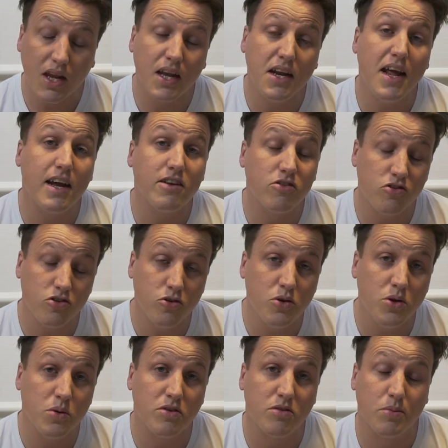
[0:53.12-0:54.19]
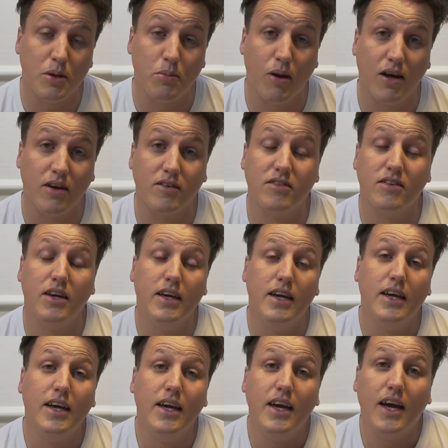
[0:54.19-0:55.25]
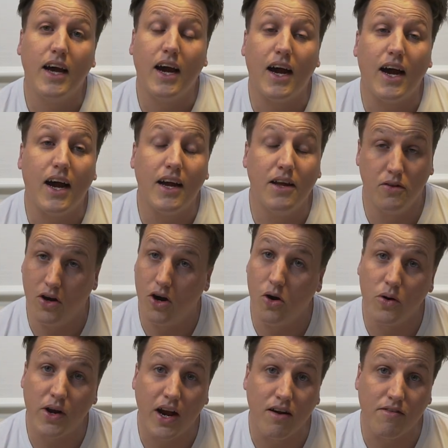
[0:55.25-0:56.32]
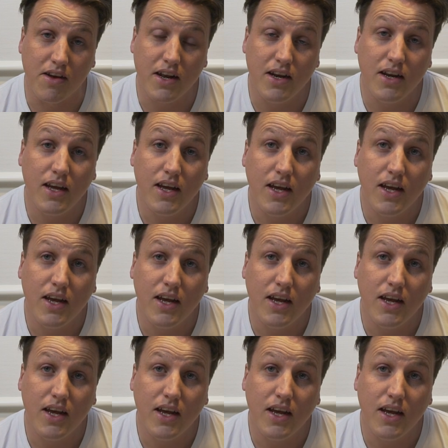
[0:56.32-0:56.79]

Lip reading: It has two USB plugs in the whole caravan.